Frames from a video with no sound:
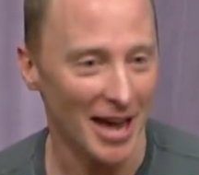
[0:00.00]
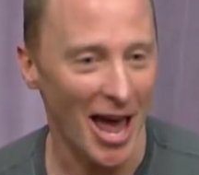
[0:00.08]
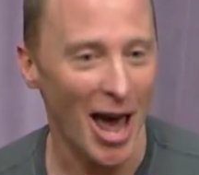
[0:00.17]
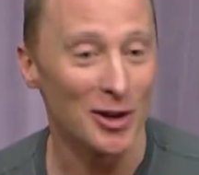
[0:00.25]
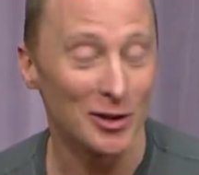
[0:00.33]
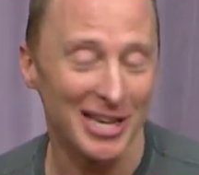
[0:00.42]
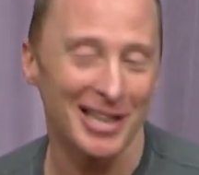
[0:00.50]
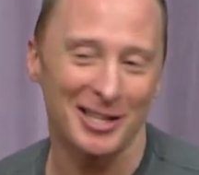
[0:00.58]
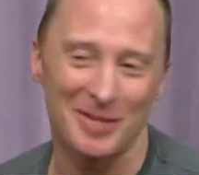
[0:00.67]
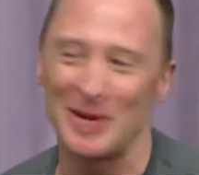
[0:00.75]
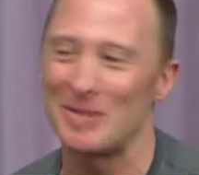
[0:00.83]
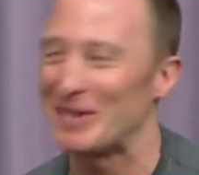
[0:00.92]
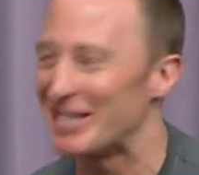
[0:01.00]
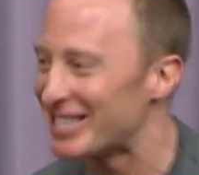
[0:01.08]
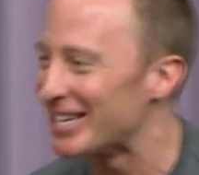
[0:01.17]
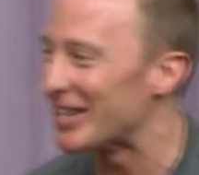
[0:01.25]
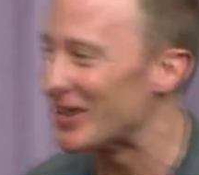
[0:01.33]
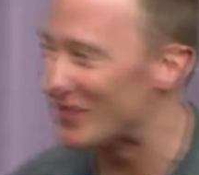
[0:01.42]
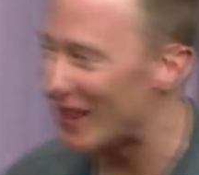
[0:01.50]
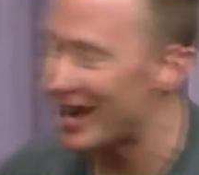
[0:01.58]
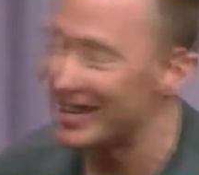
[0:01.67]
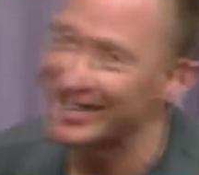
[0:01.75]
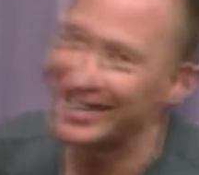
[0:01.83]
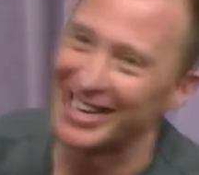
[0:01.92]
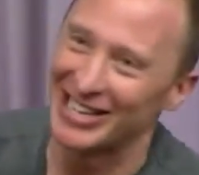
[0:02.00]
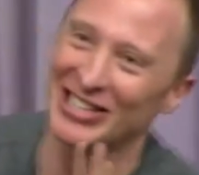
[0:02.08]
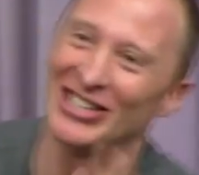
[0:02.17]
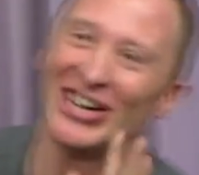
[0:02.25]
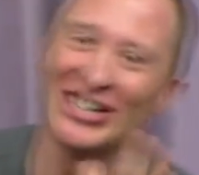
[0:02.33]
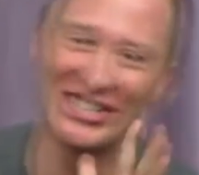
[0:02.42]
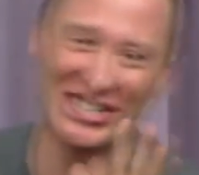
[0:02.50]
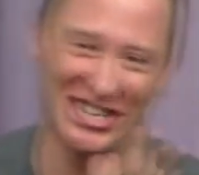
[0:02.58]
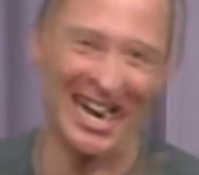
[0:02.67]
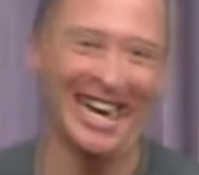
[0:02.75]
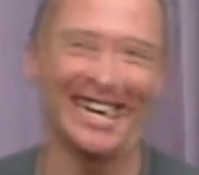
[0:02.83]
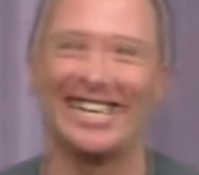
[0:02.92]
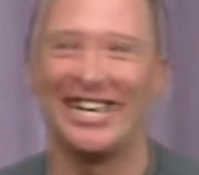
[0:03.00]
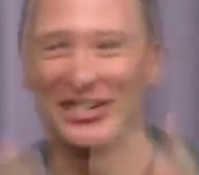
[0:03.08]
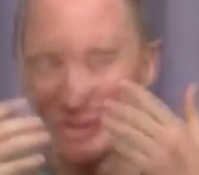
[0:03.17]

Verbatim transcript: And you say this to people in Silicon Valley, and they start to shake, and they